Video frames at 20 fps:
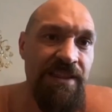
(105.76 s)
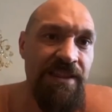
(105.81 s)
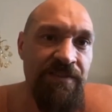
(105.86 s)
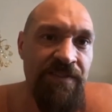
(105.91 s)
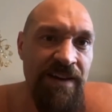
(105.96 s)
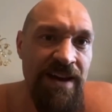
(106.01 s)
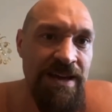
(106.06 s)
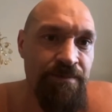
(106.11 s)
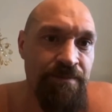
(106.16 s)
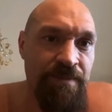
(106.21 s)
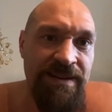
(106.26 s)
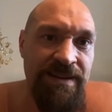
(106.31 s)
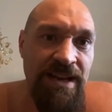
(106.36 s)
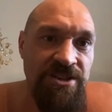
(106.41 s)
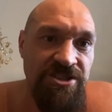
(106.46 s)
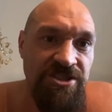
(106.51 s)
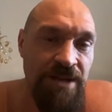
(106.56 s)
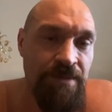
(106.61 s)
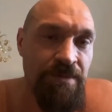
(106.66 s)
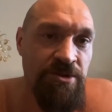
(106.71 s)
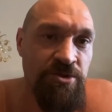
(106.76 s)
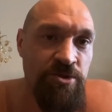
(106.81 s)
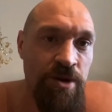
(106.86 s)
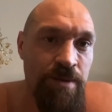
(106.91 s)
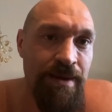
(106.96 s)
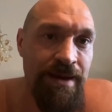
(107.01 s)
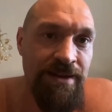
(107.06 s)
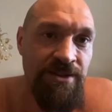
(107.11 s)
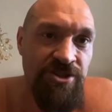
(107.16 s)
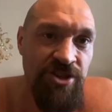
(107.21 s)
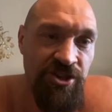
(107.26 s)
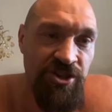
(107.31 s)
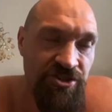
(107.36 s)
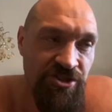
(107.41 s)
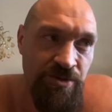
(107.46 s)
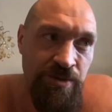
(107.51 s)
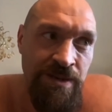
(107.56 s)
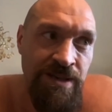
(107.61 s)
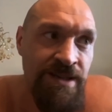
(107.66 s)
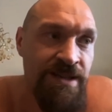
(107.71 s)
the fight potentially between me and
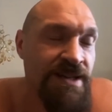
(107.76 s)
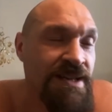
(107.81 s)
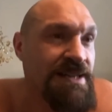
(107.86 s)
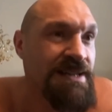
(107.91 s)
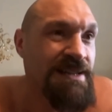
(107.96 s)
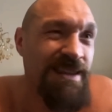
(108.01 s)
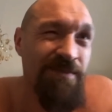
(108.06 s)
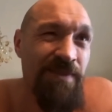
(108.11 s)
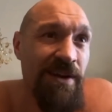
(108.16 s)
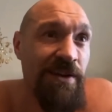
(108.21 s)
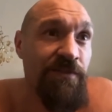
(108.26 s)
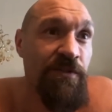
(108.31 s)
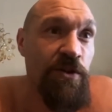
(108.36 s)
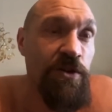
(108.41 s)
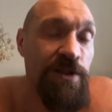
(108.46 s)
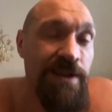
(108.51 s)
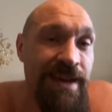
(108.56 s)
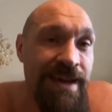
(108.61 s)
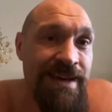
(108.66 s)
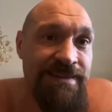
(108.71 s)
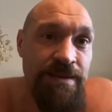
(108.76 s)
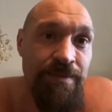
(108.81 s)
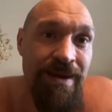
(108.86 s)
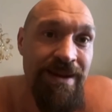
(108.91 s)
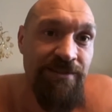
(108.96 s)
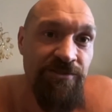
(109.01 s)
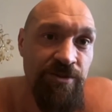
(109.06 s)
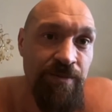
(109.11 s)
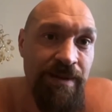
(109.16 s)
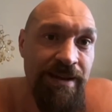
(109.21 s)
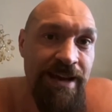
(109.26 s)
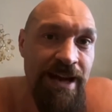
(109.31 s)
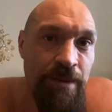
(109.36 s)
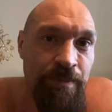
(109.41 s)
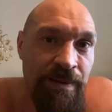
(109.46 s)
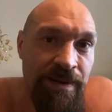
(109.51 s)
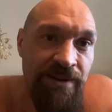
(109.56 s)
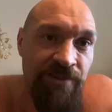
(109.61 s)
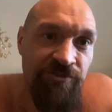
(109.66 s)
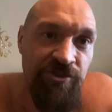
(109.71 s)
Joshua. They've had a full year to make something
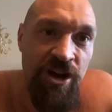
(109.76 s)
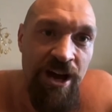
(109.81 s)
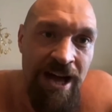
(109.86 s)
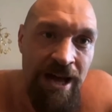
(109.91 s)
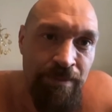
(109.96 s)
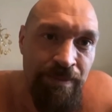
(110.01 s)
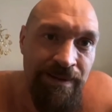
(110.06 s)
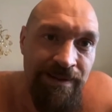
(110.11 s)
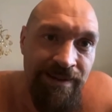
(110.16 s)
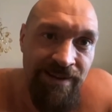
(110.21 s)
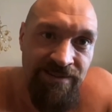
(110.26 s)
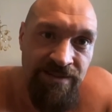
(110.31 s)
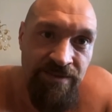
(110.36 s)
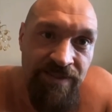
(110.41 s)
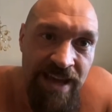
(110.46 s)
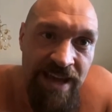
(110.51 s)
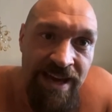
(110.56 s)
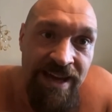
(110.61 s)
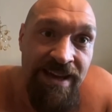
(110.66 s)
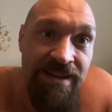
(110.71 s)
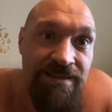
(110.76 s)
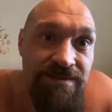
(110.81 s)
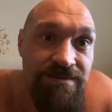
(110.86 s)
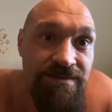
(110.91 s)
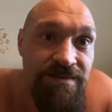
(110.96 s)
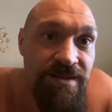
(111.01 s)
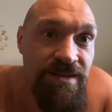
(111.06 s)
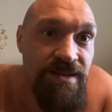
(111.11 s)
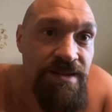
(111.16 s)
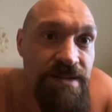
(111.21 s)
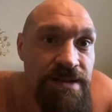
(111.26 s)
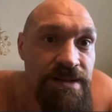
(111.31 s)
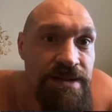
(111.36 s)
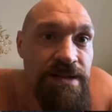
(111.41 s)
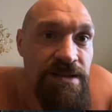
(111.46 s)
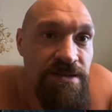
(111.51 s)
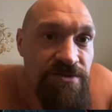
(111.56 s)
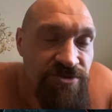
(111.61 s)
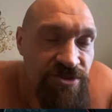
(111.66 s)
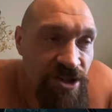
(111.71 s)
happen. It's not happened as of yet.
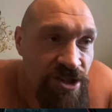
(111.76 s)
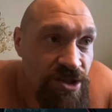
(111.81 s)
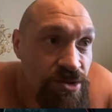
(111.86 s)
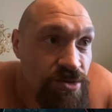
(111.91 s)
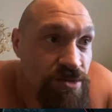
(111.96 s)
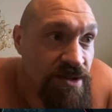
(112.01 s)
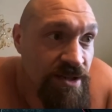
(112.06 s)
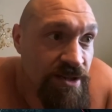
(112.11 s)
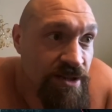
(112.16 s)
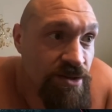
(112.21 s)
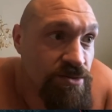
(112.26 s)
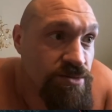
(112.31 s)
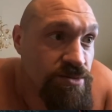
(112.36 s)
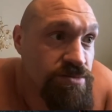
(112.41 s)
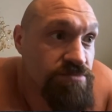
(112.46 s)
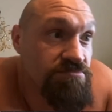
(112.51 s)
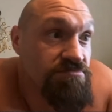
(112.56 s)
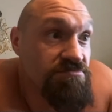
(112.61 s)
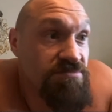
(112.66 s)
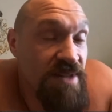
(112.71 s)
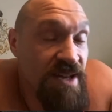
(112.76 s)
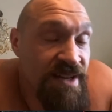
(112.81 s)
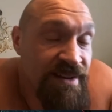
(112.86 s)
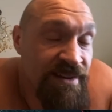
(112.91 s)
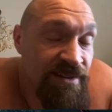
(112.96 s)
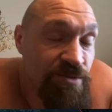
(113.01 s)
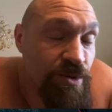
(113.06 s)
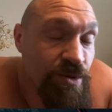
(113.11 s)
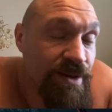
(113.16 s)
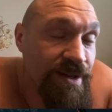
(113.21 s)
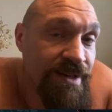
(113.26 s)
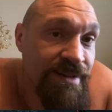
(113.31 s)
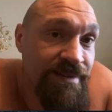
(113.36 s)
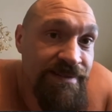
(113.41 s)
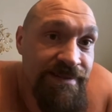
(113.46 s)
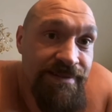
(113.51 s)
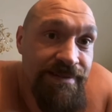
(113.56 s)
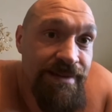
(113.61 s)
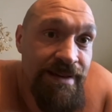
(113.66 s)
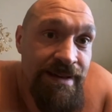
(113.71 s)
Mm-hmm. So, you know, it is what it
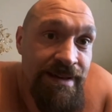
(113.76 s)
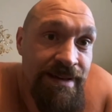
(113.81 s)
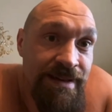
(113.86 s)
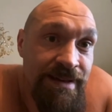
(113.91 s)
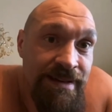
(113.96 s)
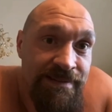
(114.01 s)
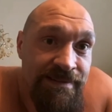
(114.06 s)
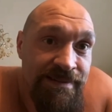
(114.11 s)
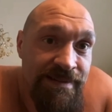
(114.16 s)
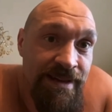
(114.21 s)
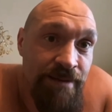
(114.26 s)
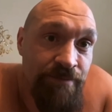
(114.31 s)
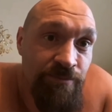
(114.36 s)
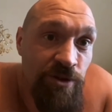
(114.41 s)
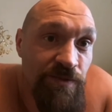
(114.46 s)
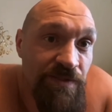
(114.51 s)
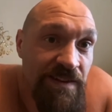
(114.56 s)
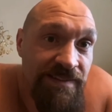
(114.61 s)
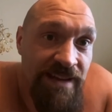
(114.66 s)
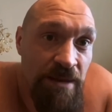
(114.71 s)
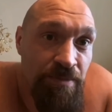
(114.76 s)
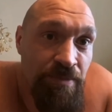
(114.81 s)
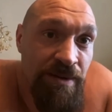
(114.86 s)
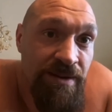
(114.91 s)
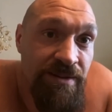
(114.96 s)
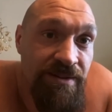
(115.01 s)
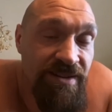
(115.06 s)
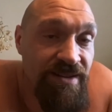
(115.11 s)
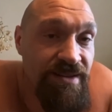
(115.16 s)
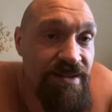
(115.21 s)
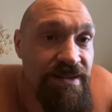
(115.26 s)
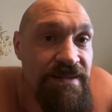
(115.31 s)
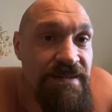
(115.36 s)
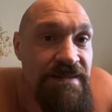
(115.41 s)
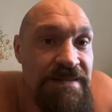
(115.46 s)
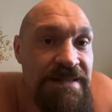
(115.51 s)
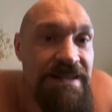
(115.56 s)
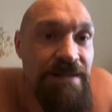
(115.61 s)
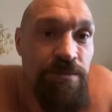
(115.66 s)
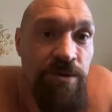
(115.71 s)
is. It's nothing's happened.
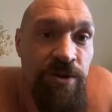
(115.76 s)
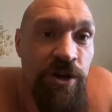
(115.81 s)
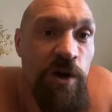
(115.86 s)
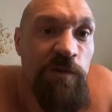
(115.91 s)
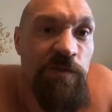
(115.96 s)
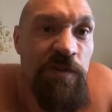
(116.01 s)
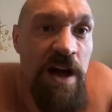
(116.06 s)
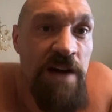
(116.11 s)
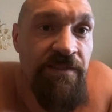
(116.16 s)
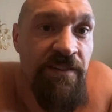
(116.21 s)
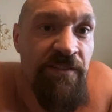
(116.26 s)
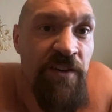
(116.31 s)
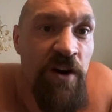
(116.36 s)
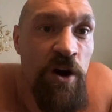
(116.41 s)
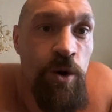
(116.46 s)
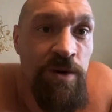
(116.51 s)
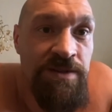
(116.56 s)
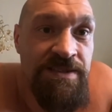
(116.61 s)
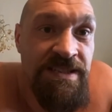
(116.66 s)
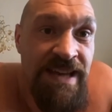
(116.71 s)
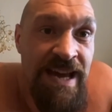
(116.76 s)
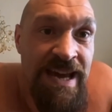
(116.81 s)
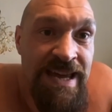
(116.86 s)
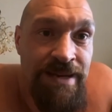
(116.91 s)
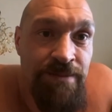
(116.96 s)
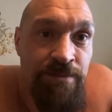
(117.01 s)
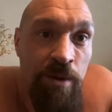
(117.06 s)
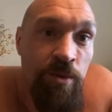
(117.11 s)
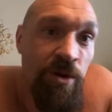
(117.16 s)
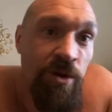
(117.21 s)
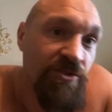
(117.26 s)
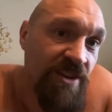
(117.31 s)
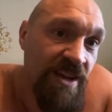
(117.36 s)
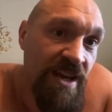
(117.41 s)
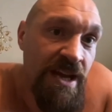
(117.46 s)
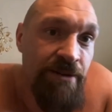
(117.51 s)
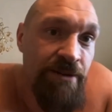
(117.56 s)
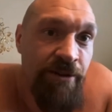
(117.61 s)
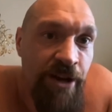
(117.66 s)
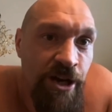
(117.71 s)
We're no further forward today than we was a
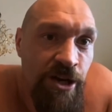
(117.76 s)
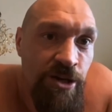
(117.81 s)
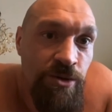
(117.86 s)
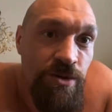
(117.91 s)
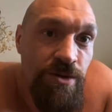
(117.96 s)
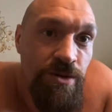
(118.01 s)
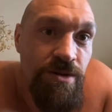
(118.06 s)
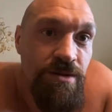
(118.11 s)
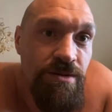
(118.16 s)
year ago.